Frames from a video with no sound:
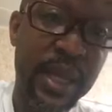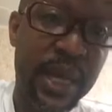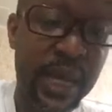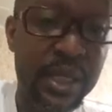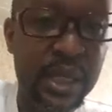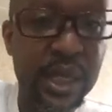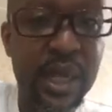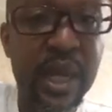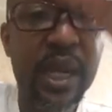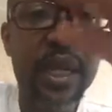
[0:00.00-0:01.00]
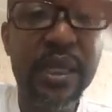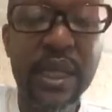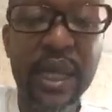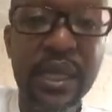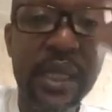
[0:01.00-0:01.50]
the country.
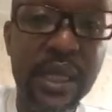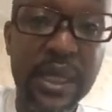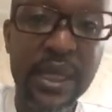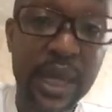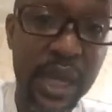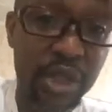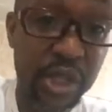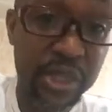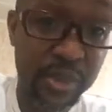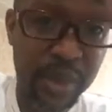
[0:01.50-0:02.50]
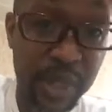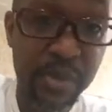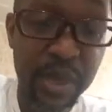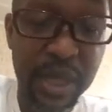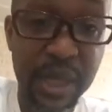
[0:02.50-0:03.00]
Listen, it doesn't actually
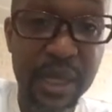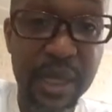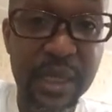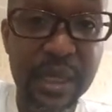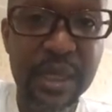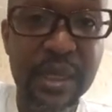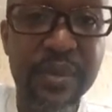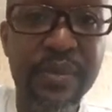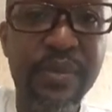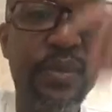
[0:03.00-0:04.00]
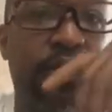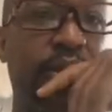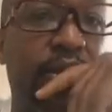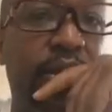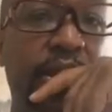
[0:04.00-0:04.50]
surprise me that things
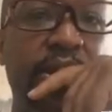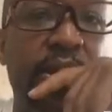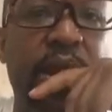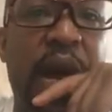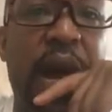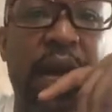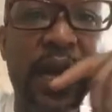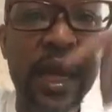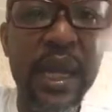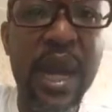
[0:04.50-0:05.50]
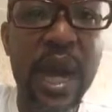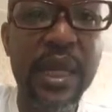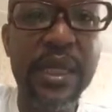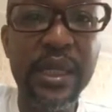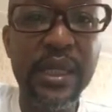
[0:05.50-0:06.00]
are getting
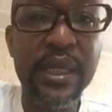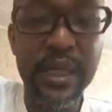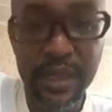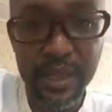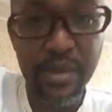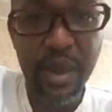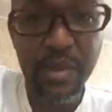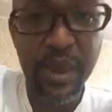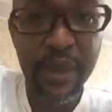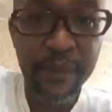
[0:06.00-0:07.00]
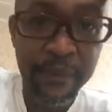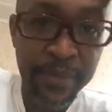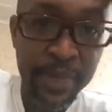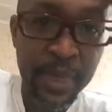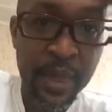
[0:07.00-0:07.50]
hard in Zimbabwe,
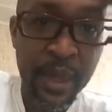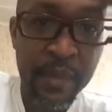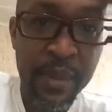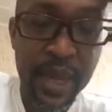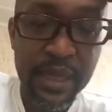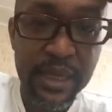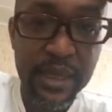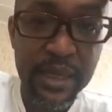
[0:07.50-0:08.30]
but